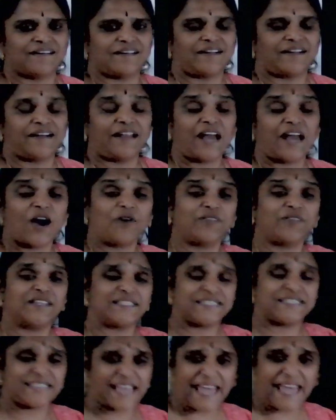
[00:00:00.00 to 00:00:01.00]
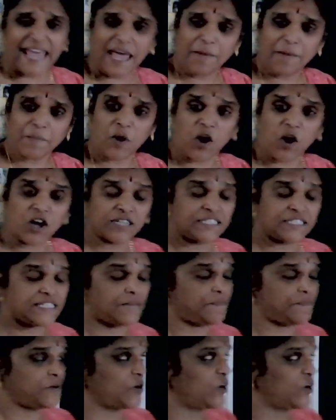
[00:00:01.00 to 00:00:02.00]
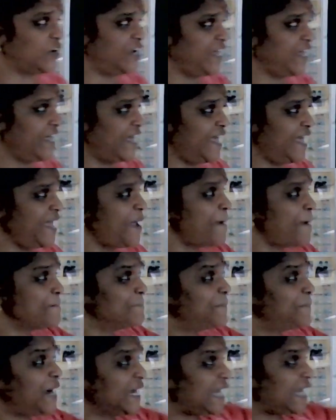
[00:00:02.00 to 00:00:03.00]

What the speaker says: Now the same concept only, but